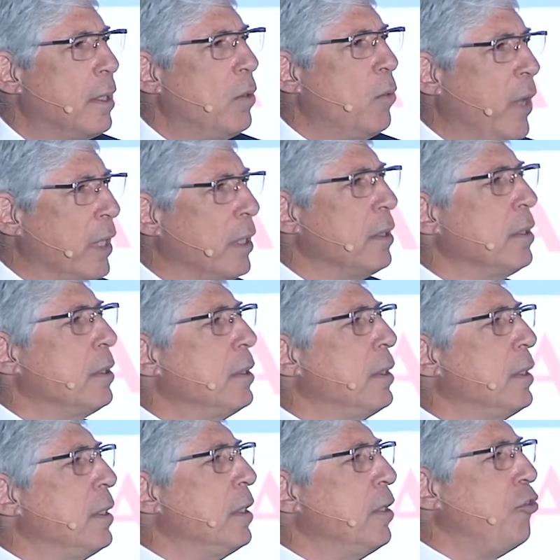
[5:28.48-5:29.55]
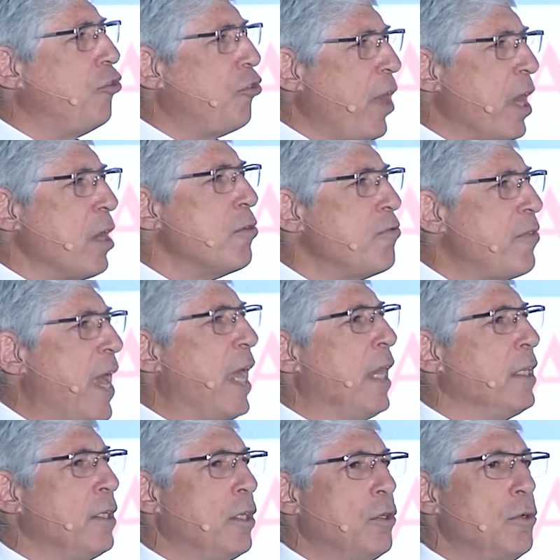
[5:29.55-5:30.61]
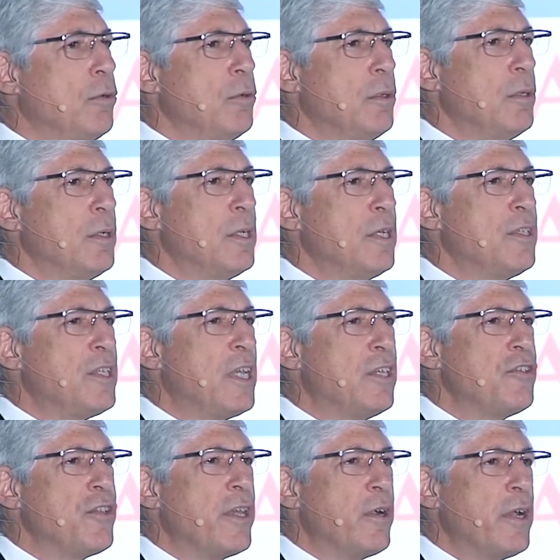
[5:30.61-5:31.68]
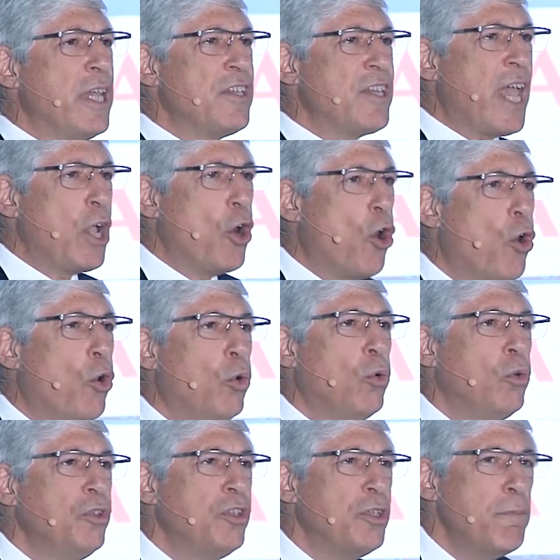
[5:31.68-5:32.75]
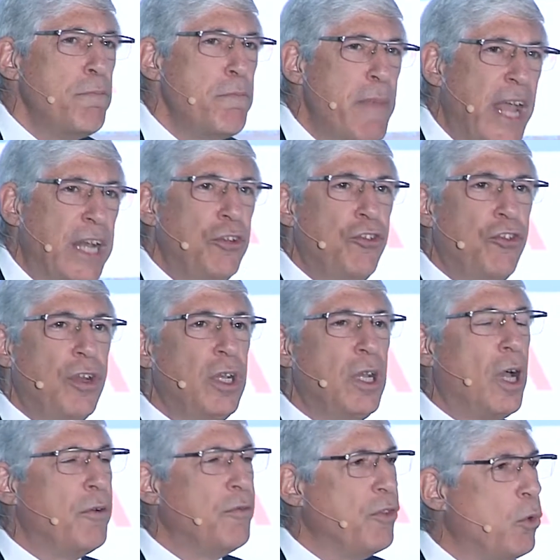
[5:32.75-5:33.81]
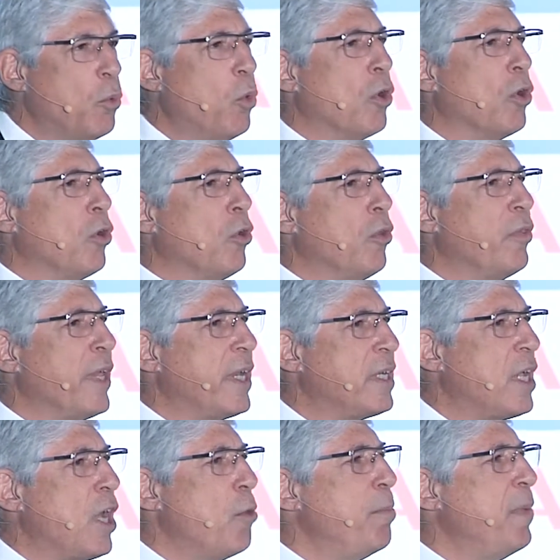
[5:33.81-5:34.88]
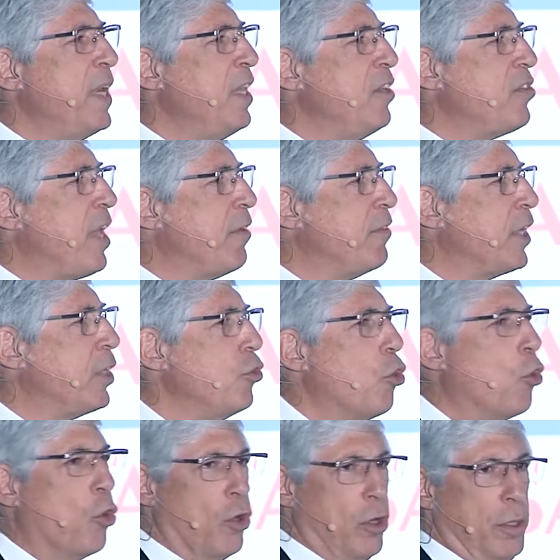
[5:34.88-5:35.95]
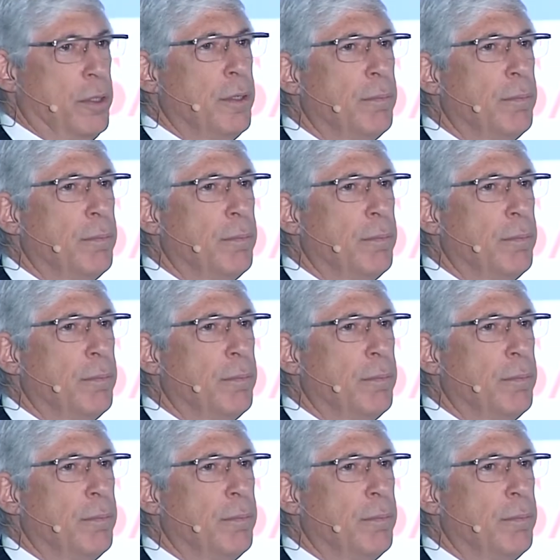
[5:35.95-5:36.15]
Well, shared value says there is a whole dimension of the world that companies have ignored.